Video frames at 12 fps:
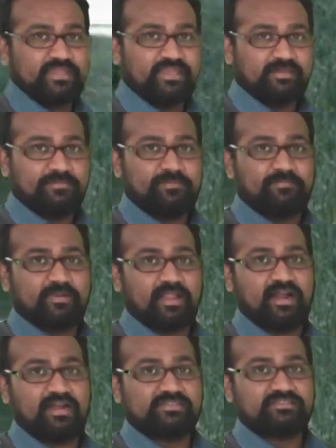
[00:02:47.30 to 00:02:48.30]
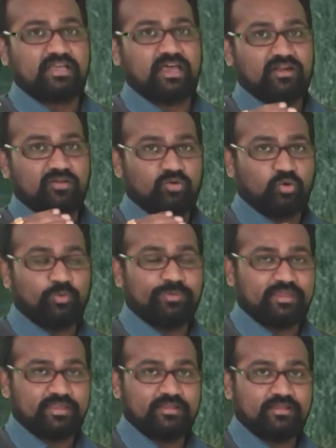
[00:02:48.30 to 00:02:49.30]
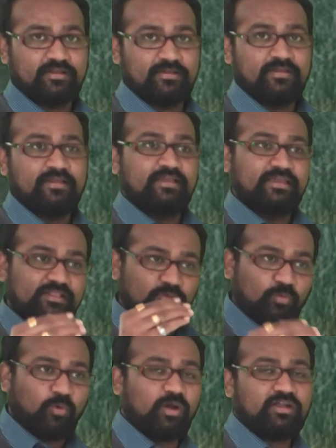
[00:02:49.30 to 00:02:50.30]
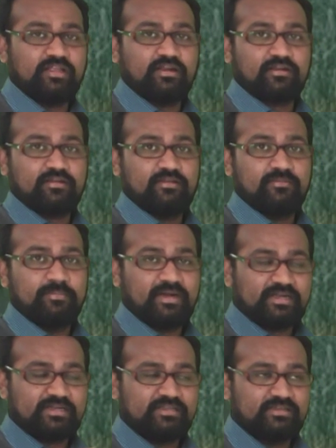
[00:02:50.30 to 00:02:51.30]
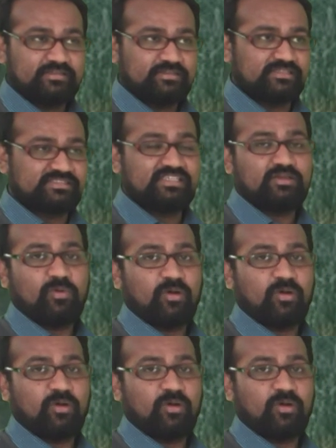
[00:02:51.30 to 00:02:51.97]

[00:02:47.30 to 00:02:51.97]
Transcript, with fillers: if plants are growing in water but the sea